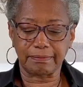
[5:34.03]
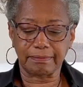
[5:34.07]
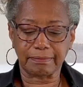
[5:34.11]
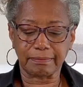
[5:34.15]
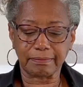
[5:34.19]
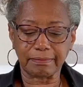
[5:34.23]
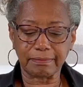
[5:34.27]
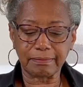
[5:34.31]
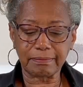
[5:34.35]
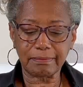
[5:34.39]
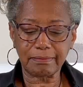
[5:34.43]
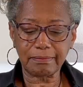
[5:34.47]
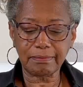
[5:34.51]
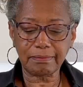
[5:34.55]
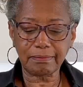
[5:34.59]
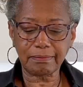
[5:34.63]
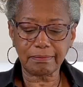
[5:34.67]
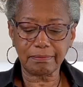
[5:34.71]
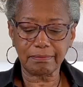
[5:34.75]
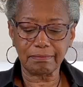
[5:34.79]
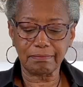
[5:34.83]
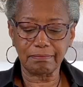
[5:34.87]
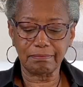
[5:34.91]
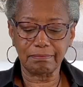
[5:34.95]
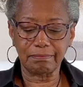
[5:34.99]

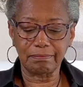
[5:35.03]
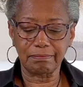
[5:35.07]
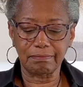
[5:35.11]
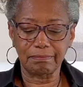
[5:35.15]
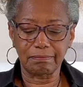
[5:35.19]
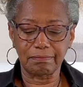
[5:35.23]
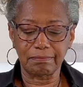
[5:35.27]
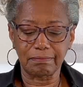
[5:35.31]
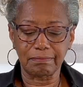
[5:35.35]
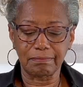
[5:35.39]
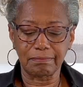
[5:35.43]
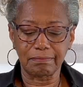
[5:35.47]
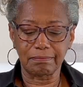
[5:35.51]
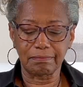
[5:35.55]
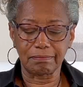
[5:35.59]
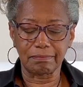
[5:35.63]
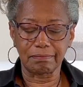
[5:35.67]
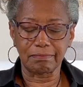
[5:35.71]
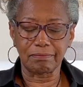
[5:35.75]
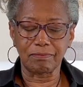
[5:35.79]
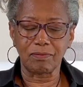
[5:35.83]
Nothing is said.